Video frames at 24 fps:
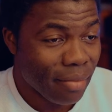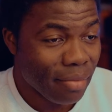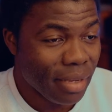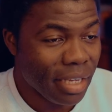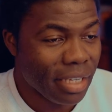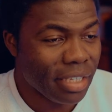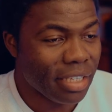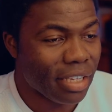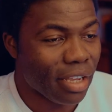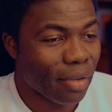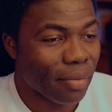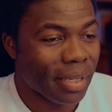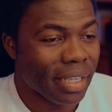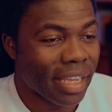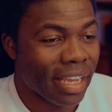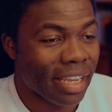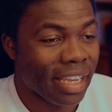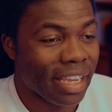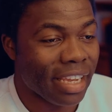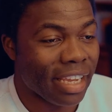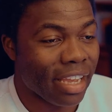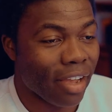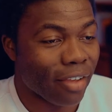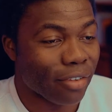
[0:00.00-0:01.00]
Please tell me that
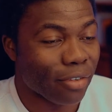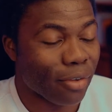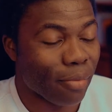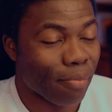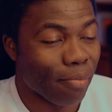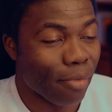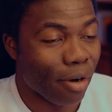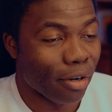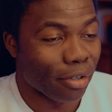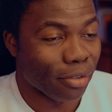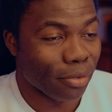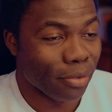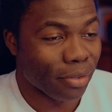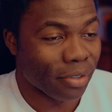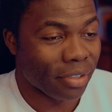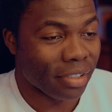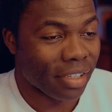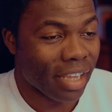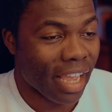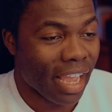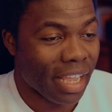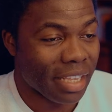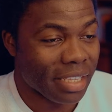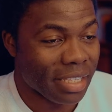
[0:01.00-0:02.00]
he got the
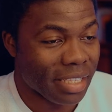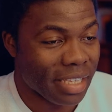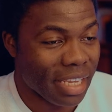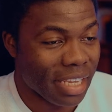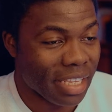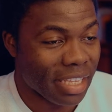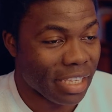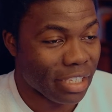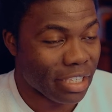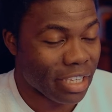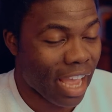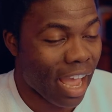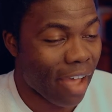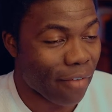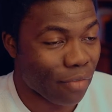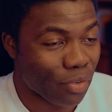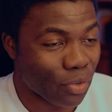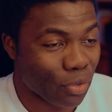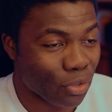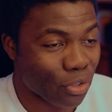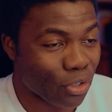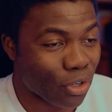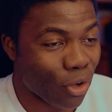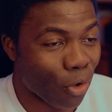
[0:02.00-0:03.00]
models and didn't have
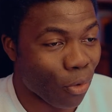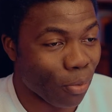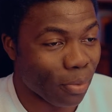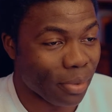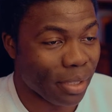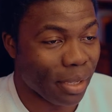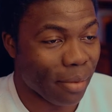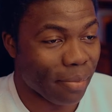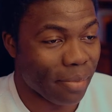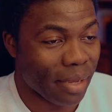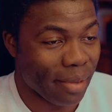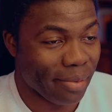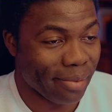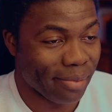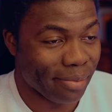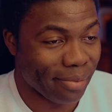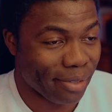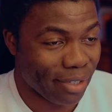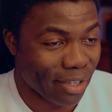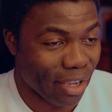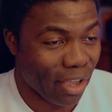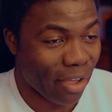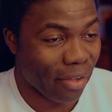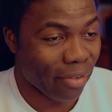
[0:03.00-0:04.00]
to sculpt them
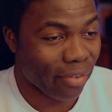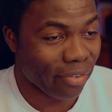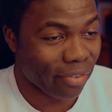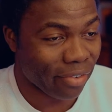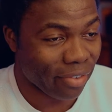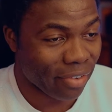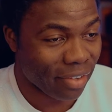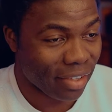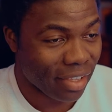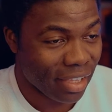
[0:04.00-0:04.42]
himself.